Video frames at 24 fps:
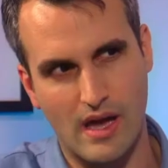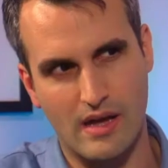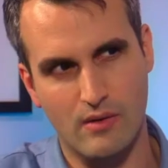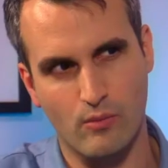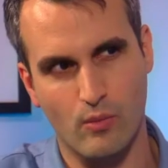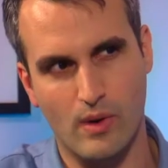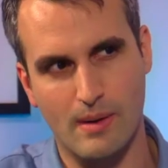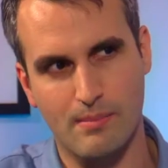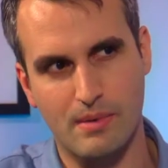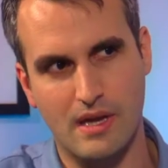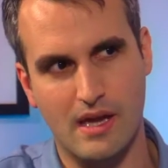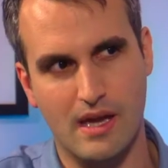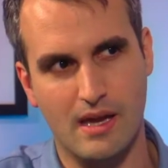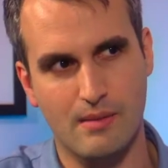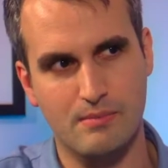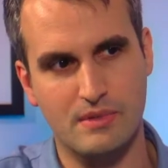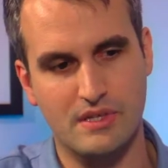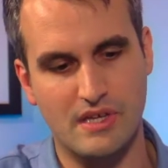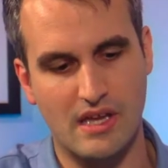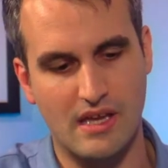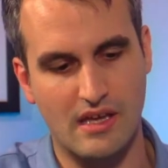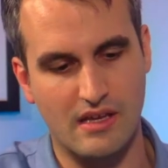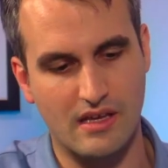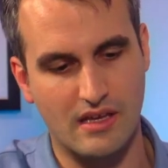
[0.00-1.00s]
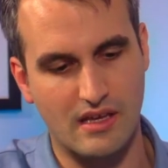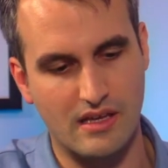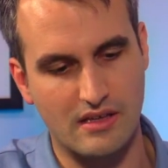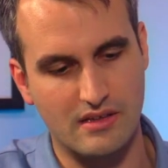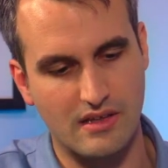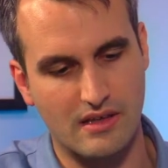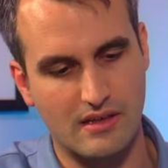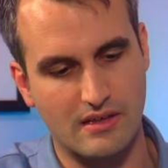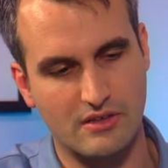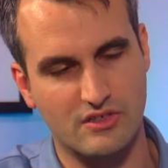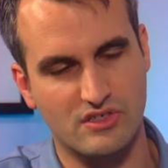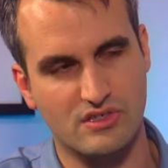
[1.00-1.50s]
webcams
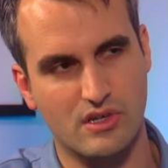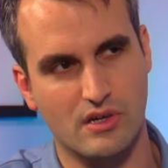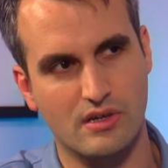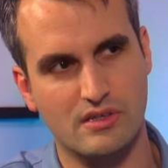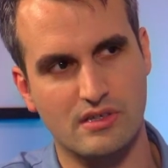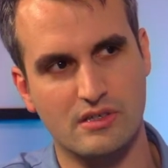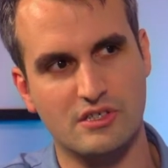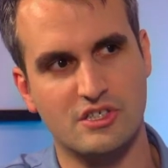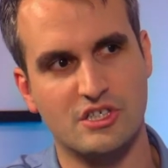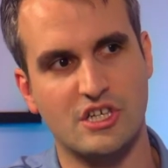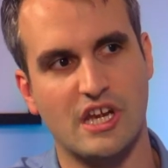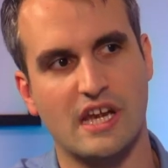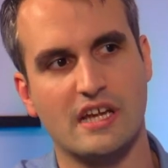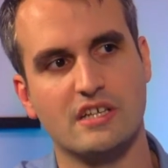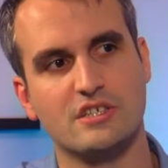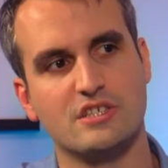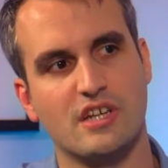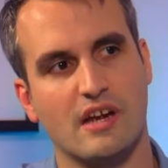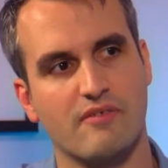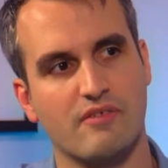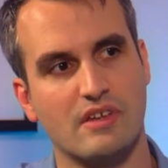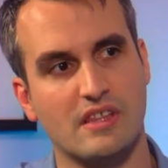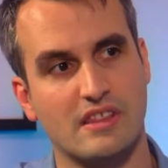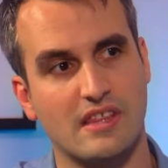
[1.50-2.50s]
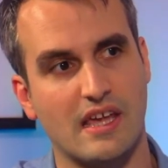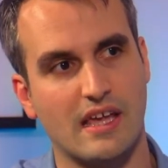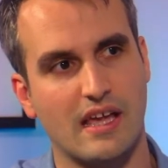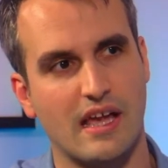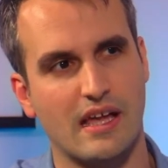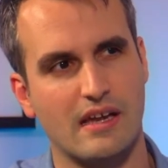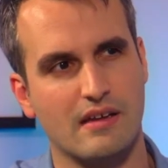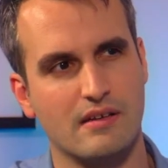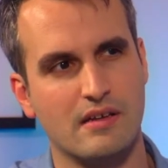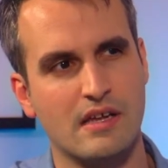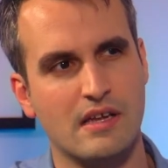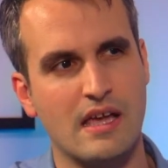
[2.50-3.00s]
start to change everything.
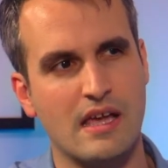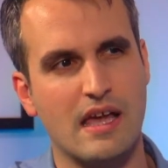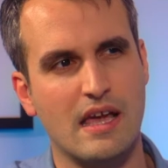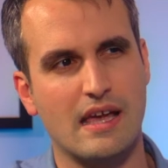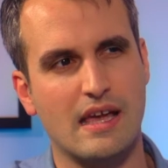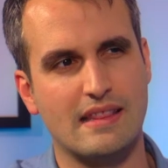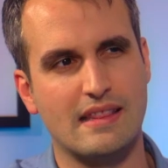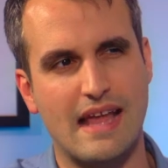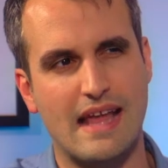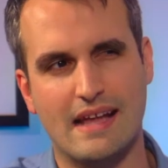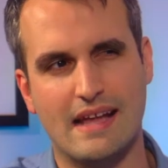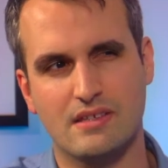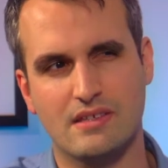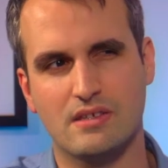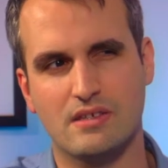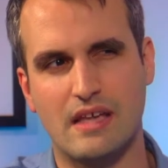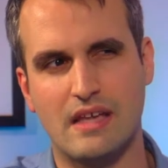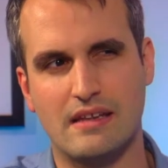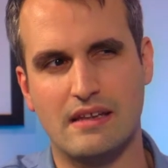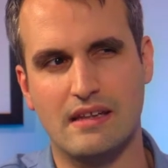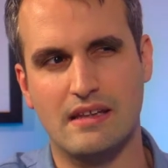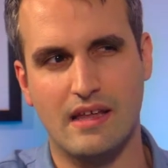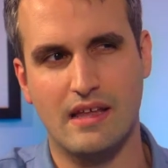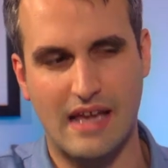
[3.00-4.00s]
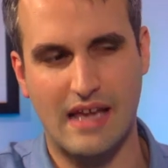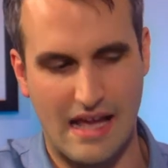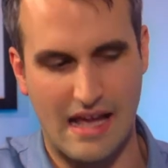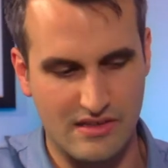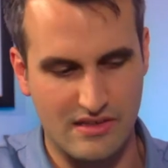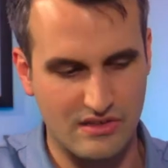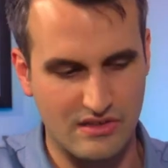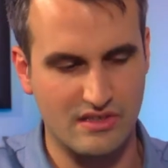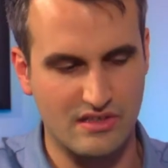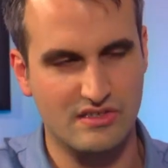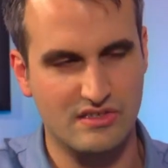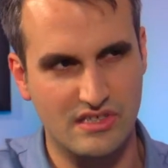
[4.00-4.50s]
And that's, and as
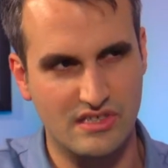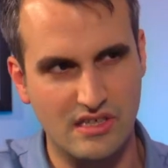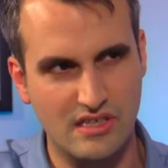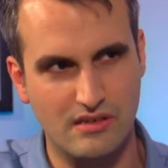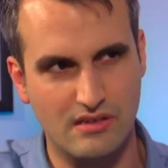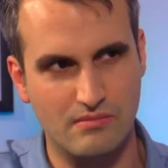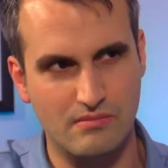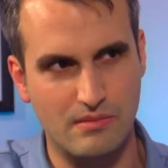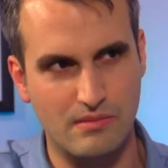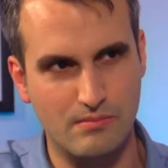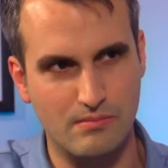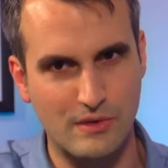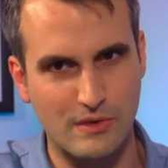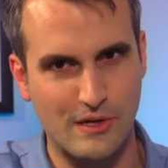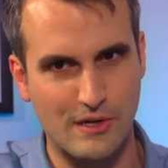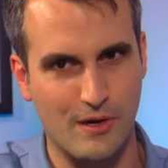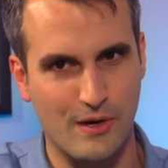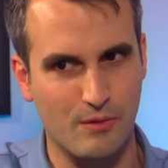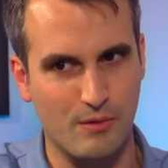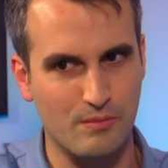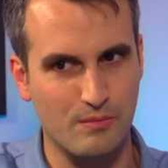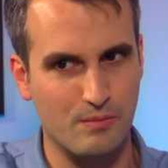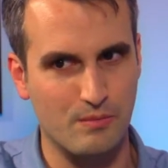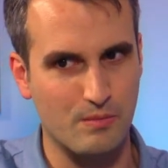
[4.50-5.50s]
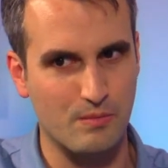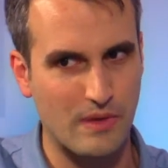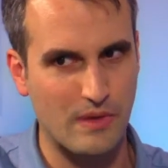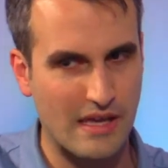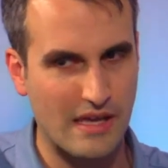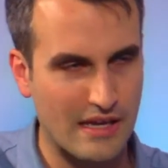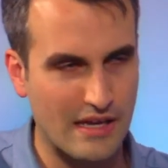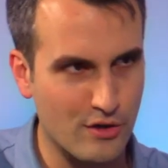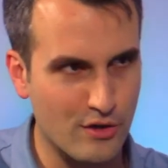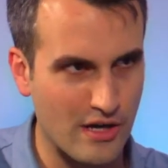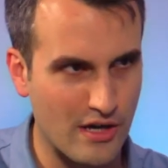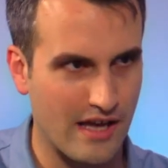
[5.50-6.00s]
you can see,
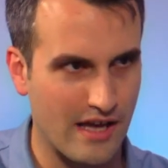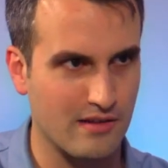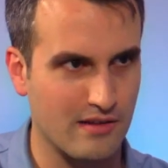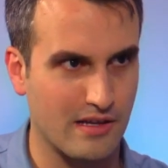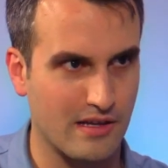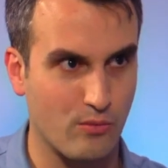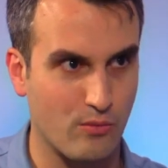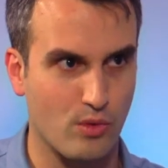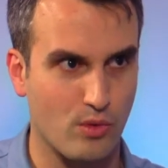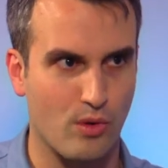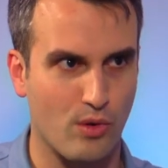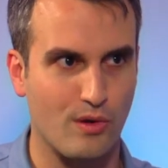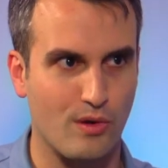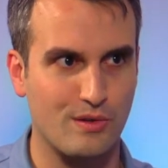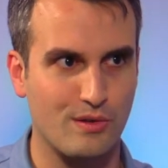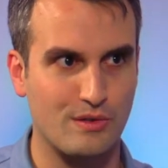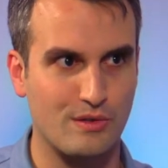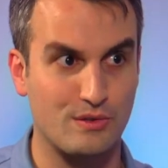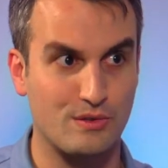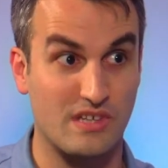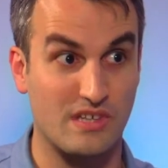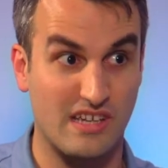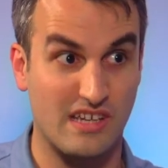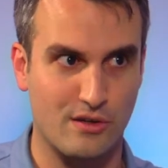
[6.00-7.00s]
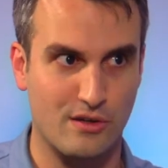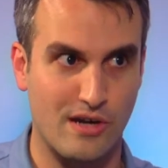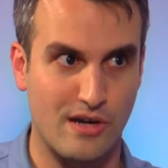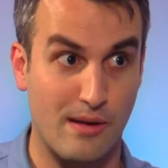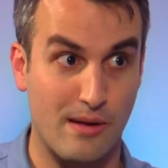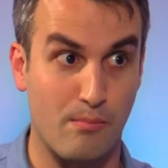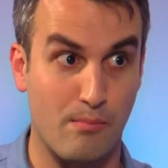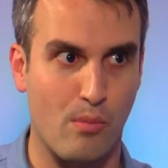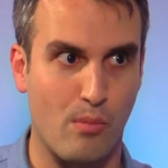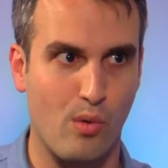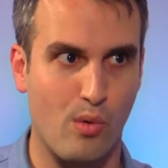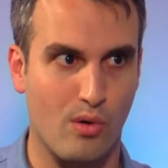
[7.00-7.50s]
internet, we're all using internet
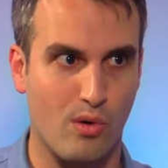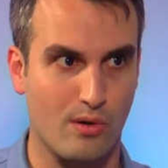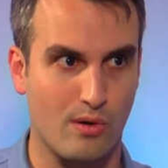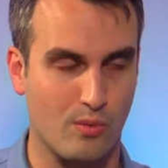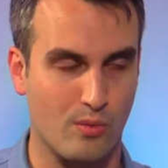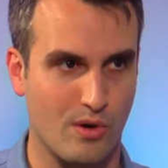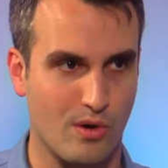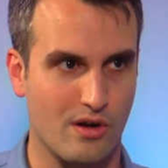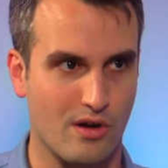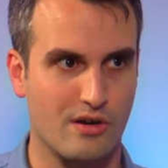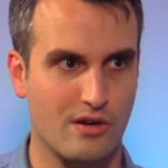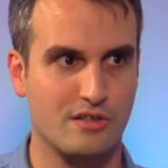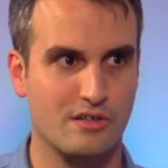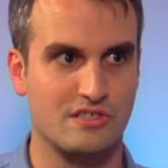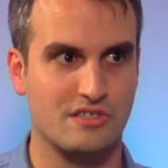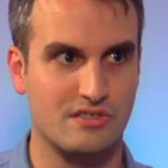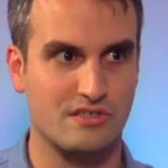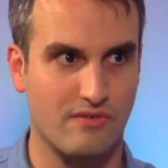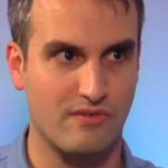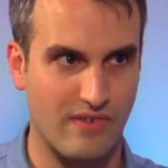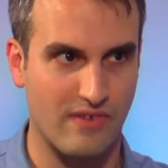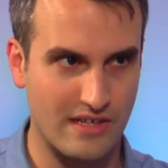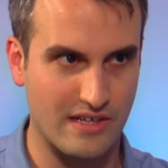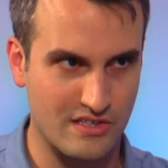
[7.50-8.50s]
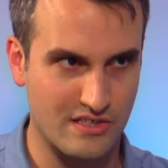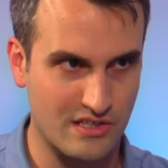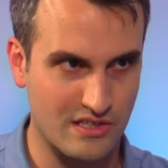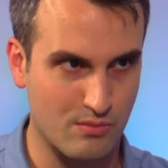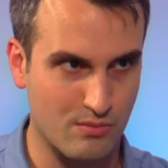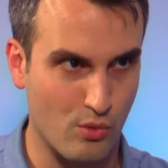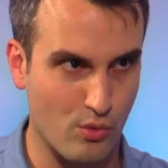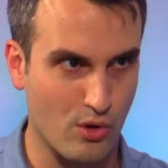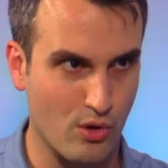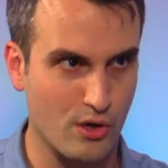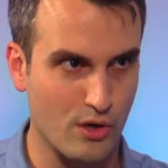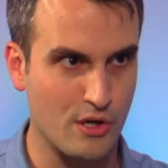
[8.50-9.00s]
more. We're on our devices
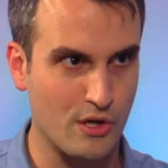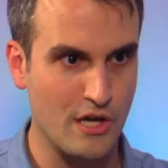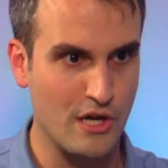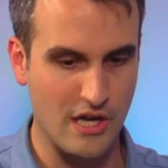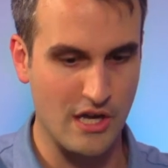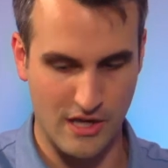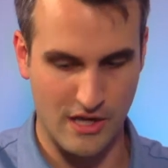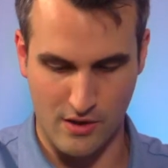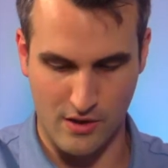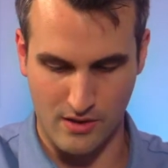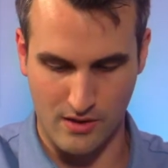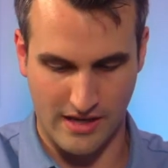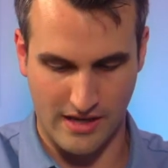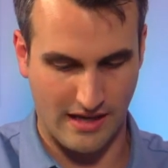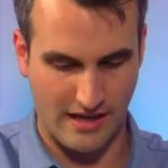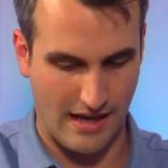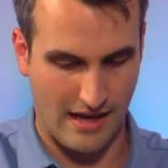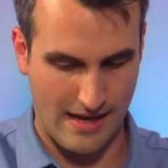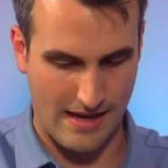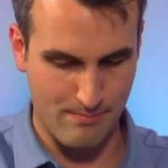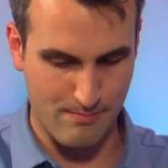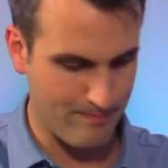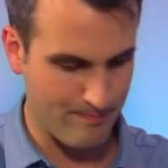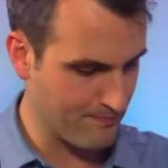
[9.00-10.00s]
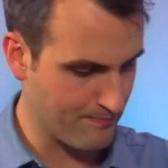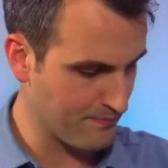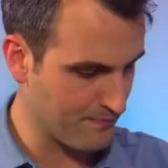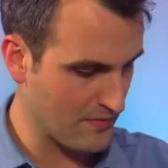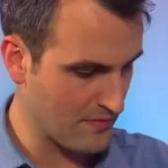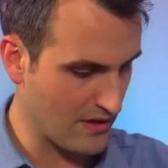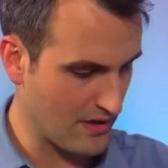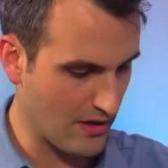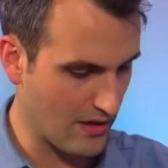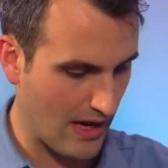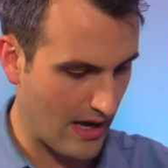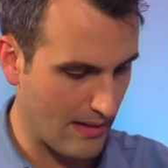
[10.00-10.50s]
more.
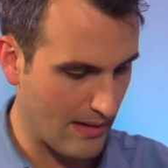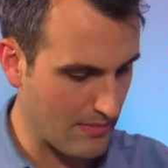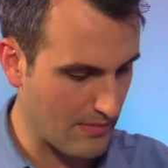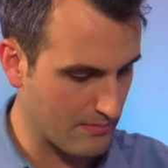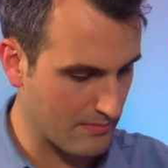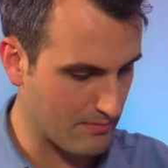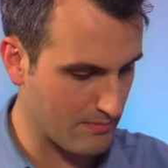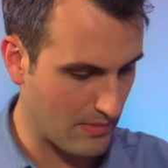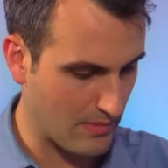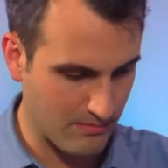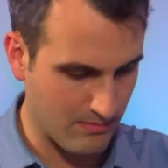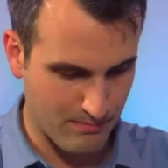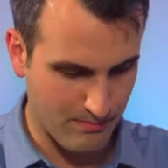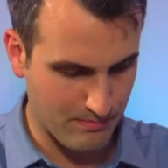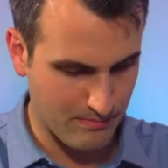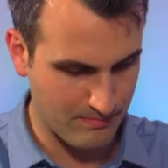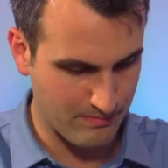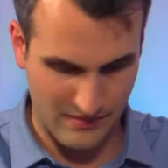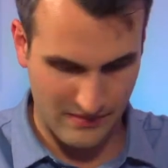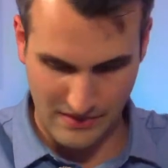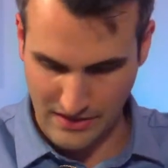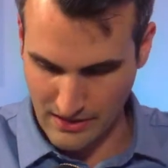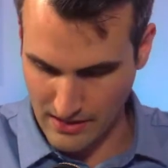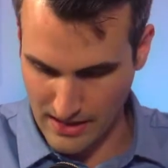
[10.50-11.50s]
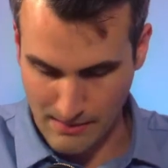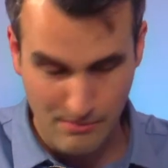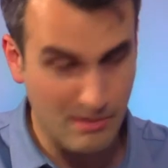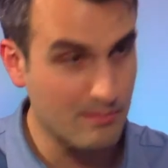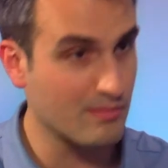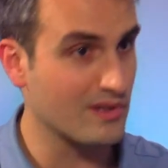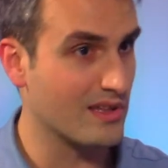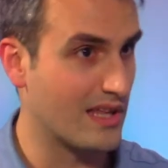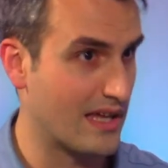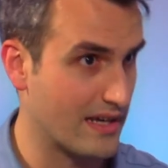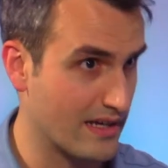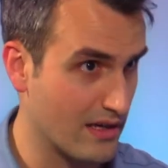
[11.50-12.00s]
I'm a
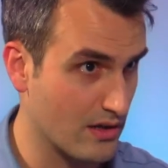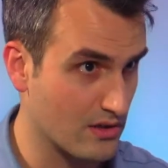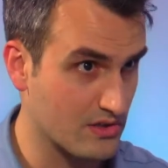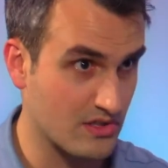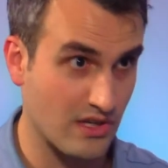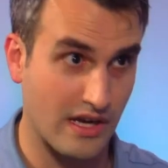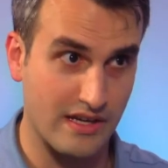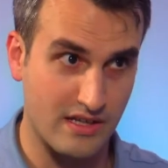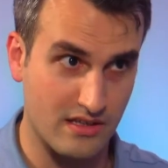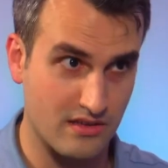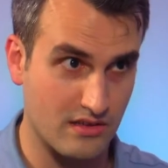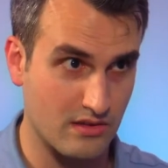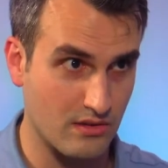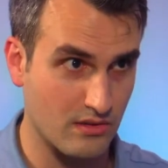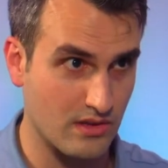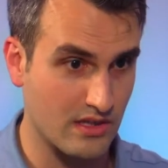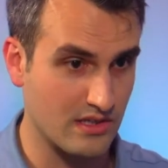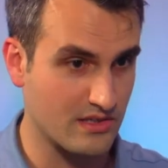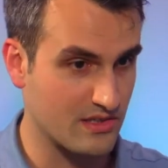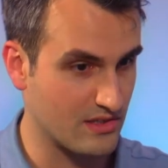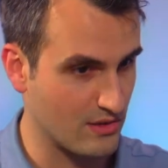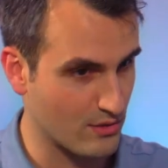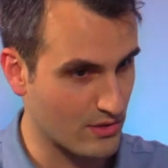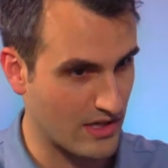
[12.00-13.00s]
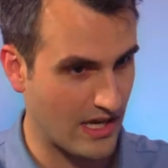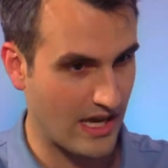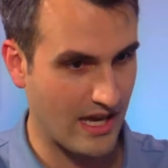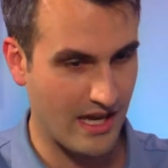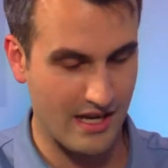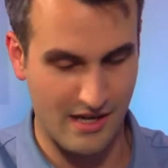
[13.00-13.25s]
millennial, so I can do this. You can't.